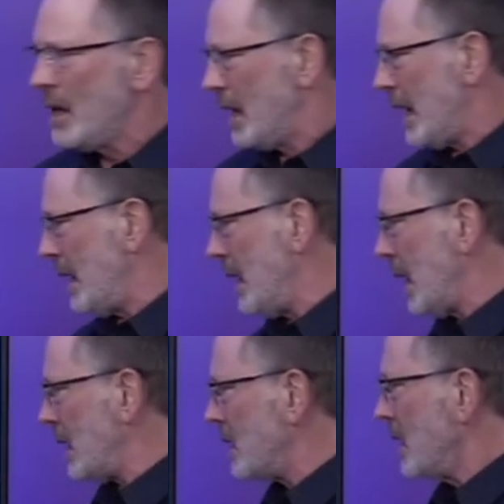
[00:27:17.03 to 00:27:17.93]
at
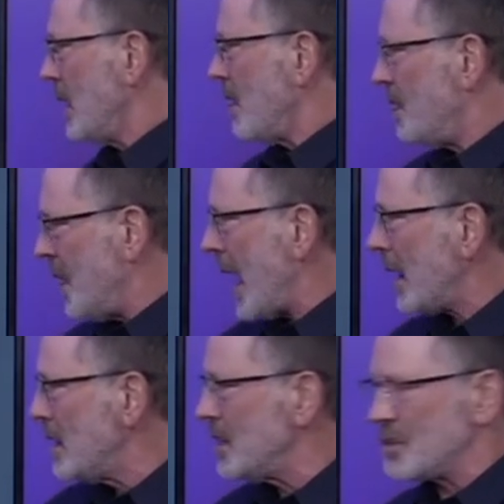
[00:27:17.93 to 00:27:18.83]
night. That
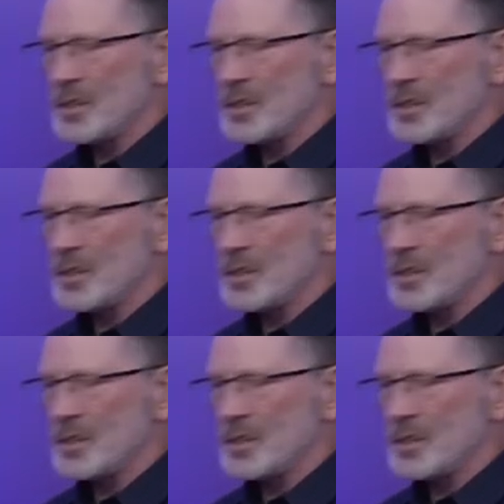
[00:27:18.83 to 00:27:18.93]
is